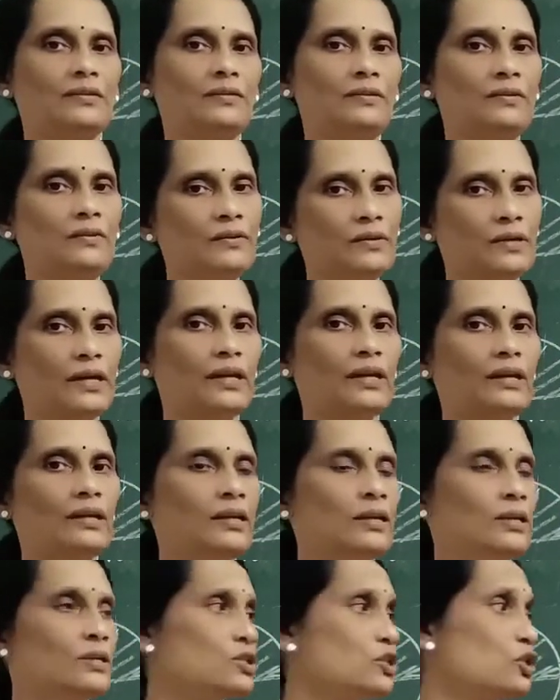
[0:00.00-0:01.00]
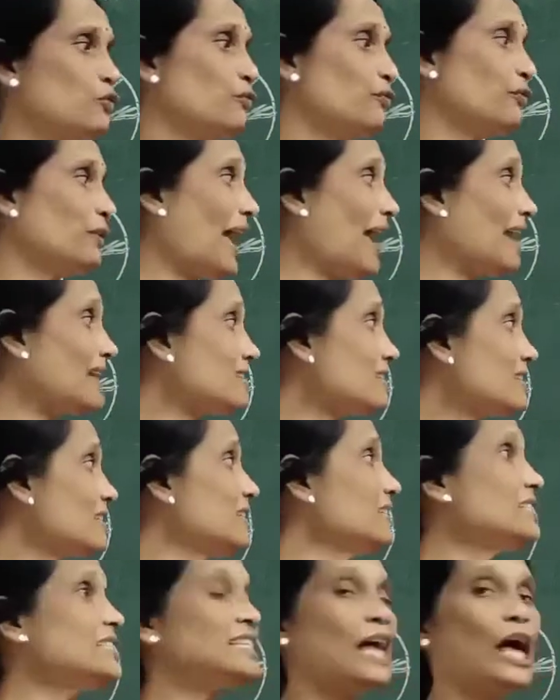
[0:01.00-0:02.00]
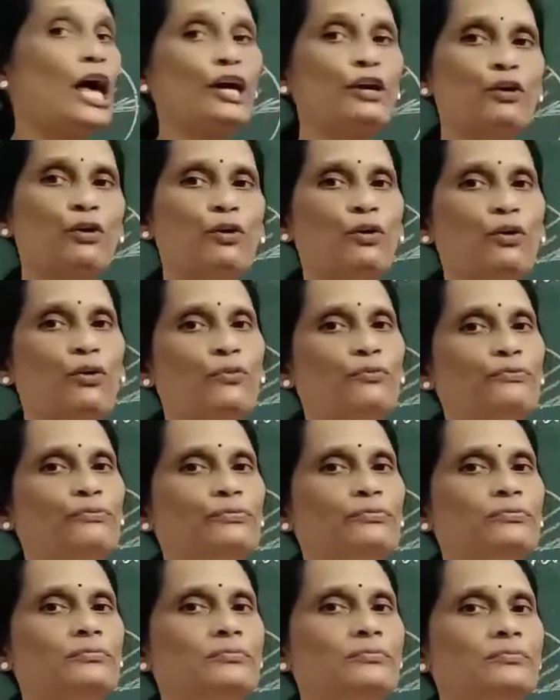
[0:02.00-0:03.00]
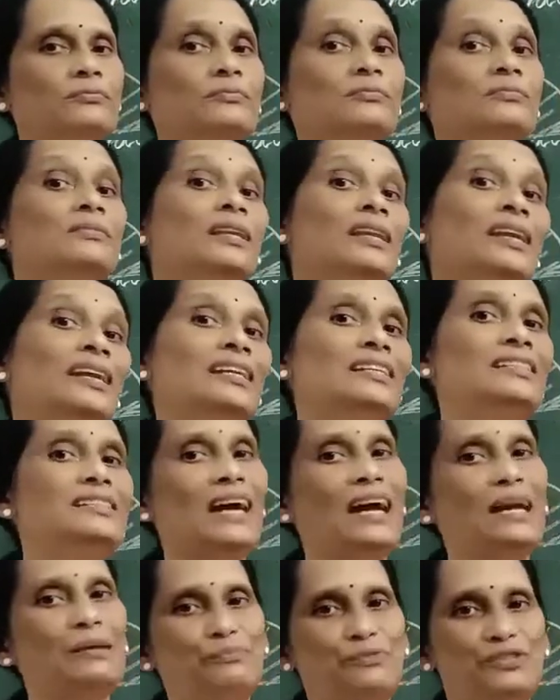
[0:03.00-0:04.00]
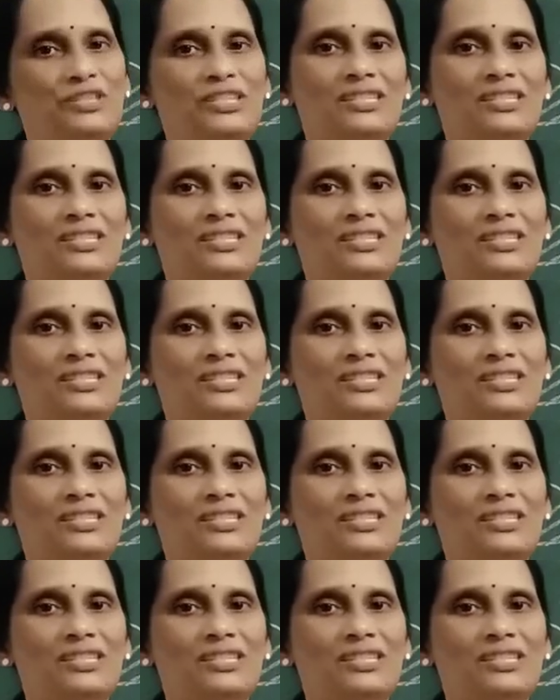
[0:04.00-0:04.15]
Okay, so fractions are of 3 types.